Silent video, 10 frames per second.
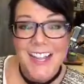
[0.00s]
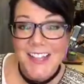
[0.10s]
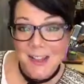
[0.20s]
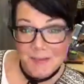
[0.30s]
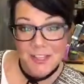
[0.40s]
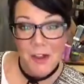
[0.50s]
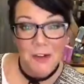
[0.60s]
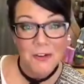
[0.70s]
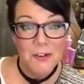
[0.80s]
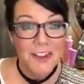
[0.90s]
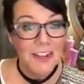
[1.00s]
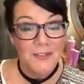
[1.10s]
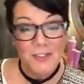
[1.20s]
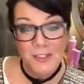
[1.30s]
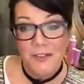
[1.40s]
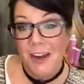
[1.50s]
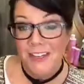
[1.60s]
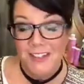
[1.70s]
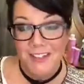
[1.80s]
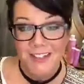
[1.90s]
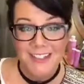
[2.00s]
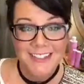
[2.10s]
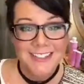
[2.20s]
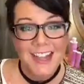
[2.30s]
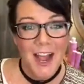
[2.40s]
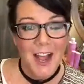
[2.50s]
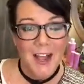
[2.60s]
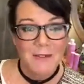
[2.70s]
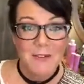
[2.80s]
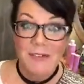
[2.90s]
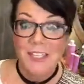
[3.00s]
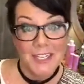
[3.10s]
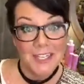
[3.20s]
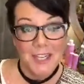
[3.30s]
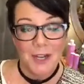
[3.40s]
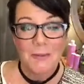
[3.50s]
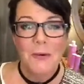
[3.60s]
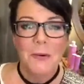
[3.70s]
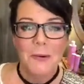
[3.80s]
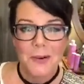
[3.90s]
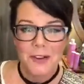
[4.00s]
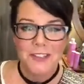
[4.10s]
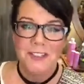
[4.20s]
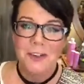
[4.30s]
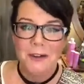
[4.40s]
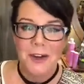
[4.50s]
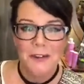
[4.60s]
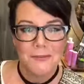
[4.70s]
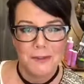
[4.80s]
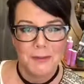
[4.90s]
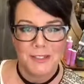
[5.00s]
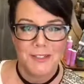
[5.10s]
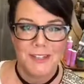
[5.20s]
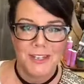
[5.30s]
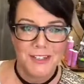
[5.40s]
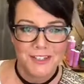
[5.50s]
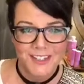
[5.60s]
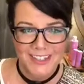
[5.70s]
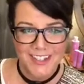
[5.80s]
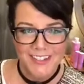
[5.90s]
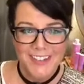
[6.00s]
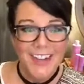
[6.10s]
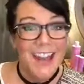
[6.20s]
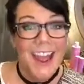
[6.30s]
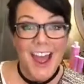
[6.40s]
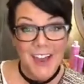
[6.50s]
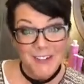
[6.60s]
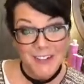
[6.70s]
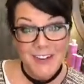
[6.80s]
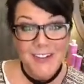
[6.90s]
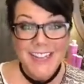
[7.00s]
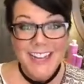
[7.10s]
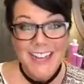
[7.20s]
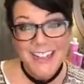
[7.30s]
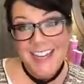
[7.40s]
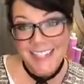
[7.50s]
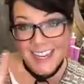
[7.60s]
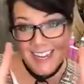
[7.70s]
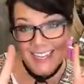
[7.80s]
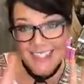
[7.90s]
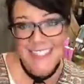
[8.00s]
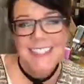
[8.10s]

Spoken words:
Let me know if you try to do this. If you need any help or show off the pictures that you do yourself. Have a great weekend. Thanks, guys.